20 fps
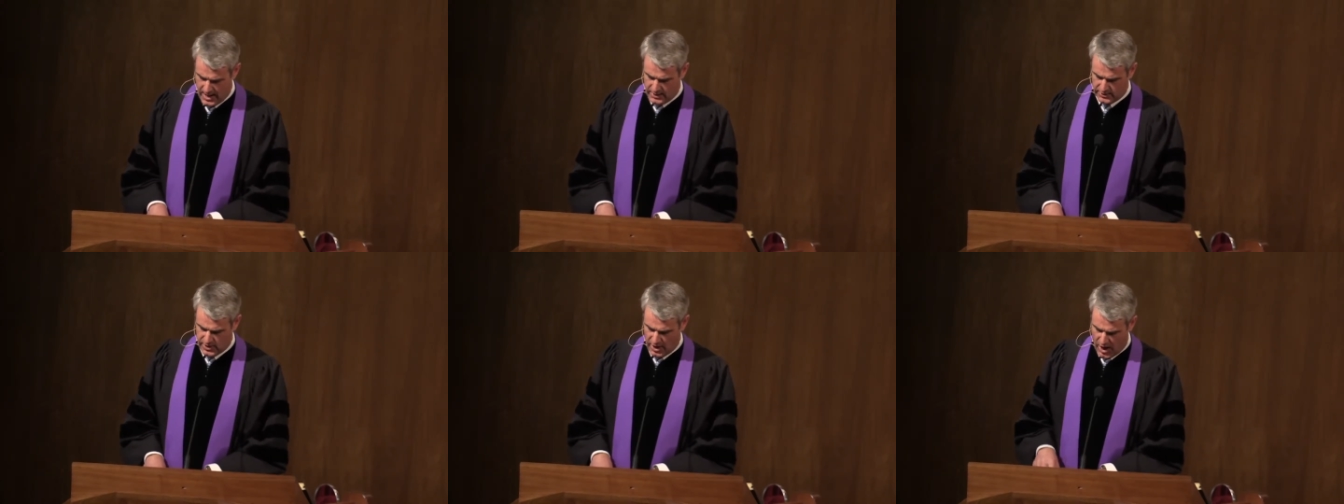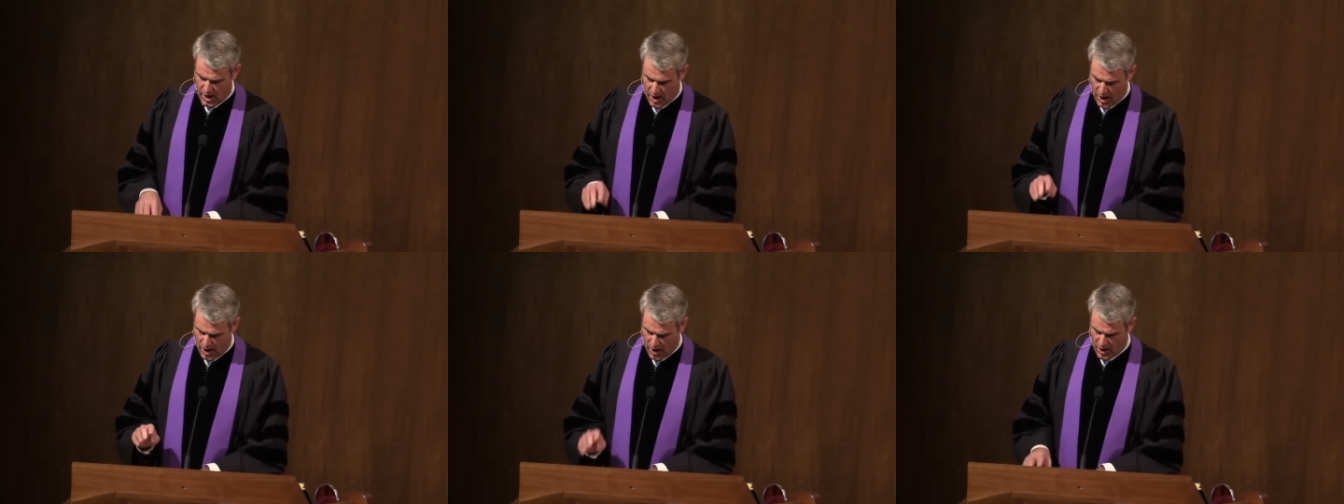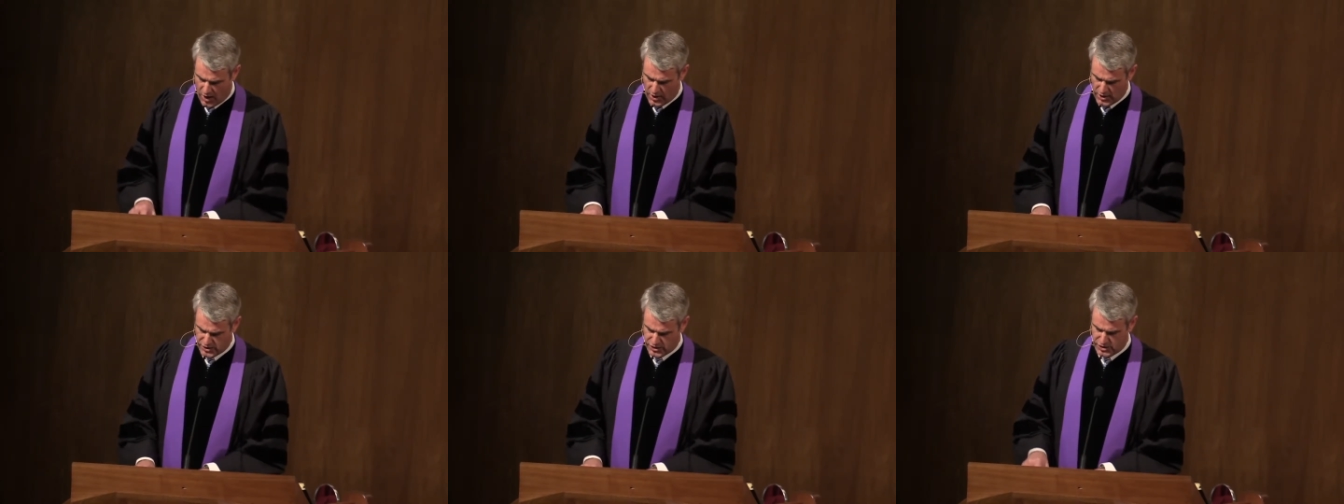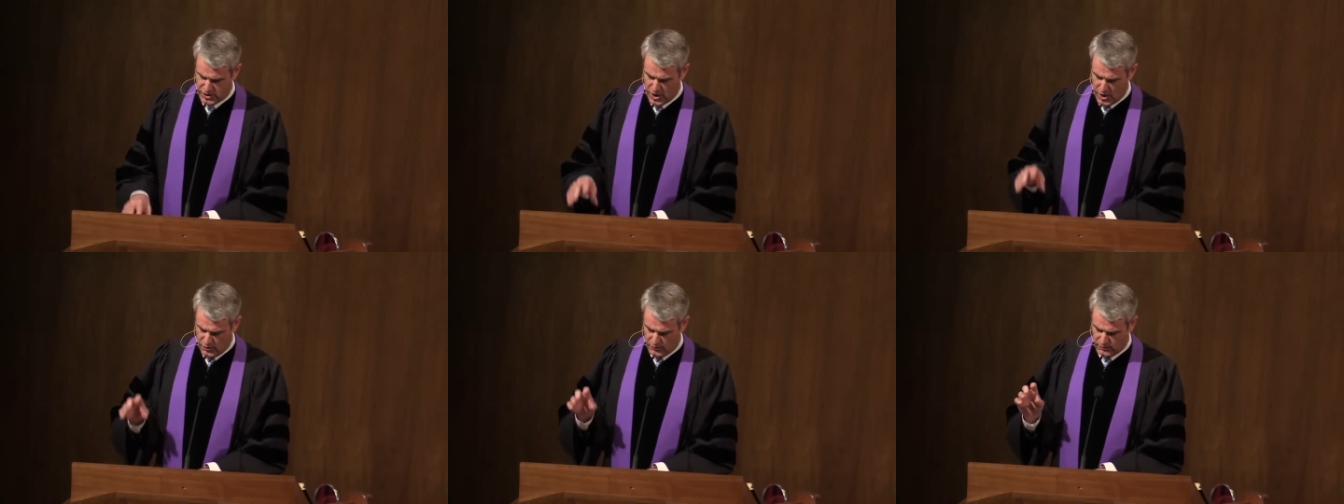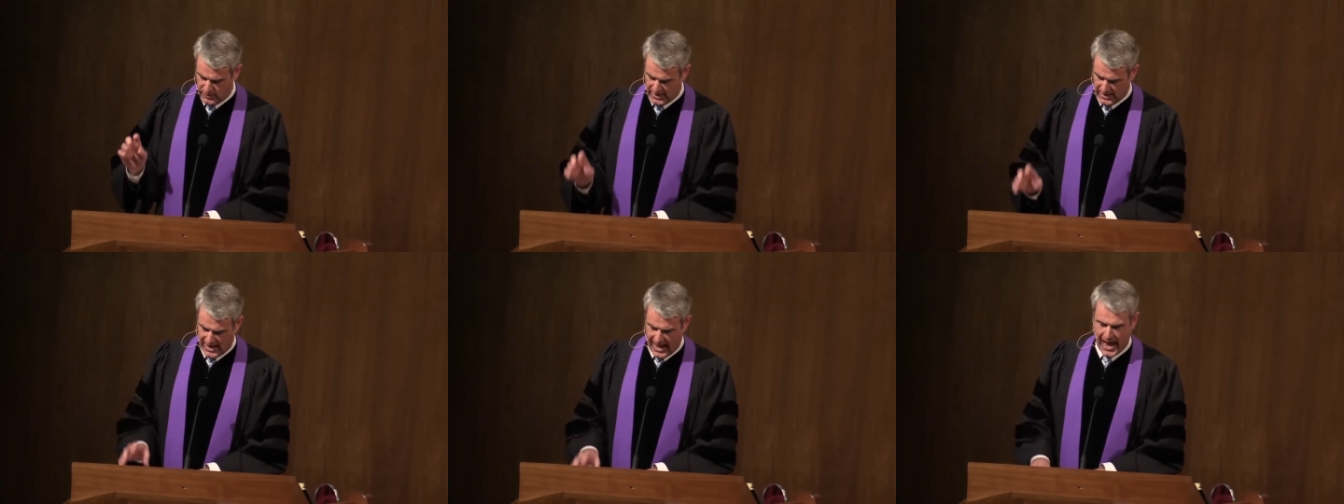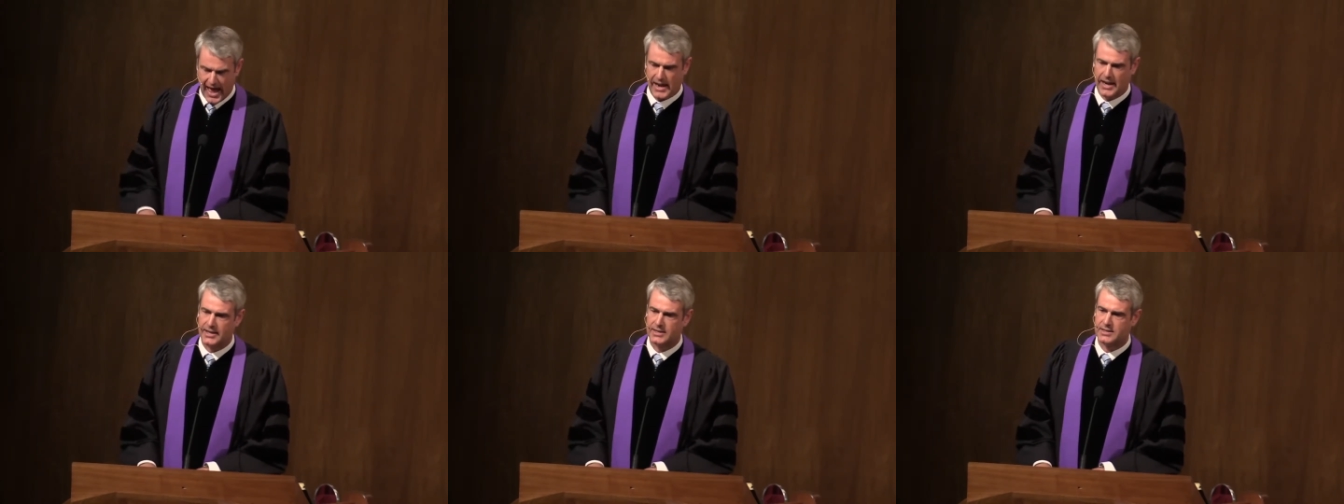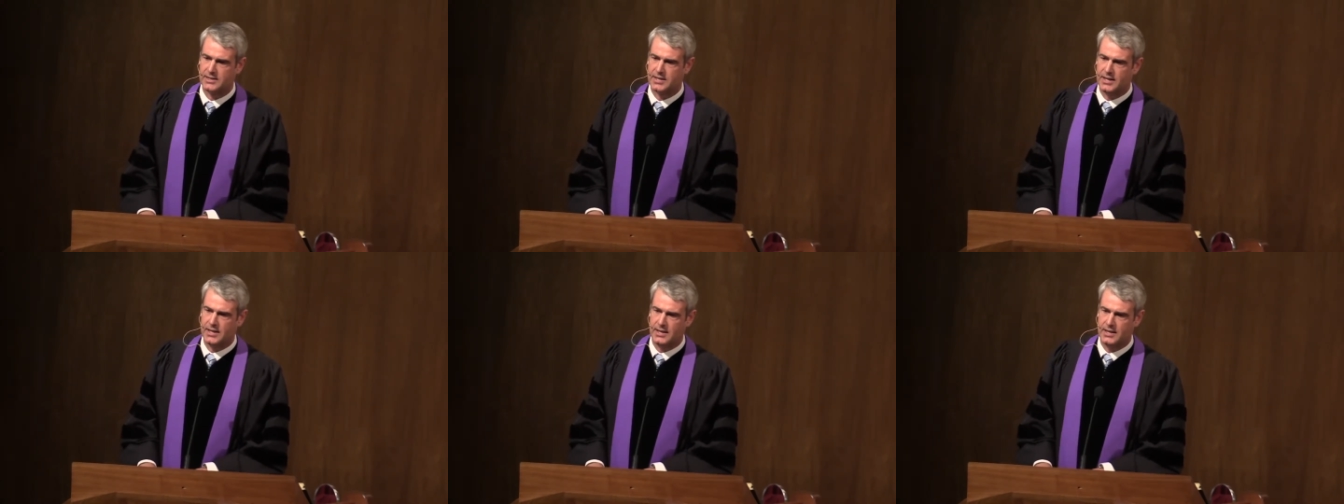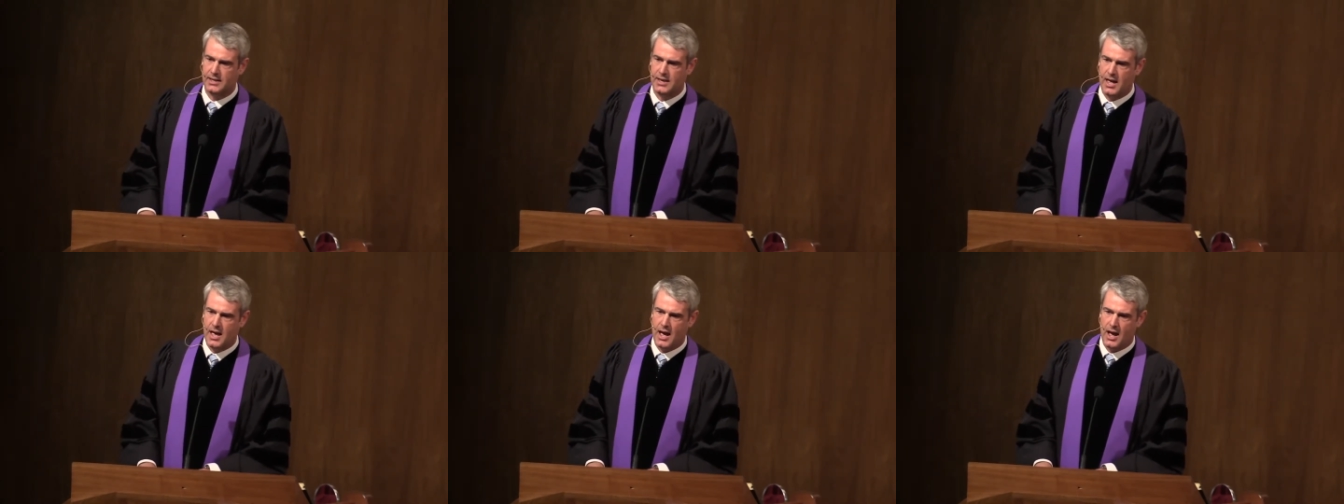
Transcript: the harsh reality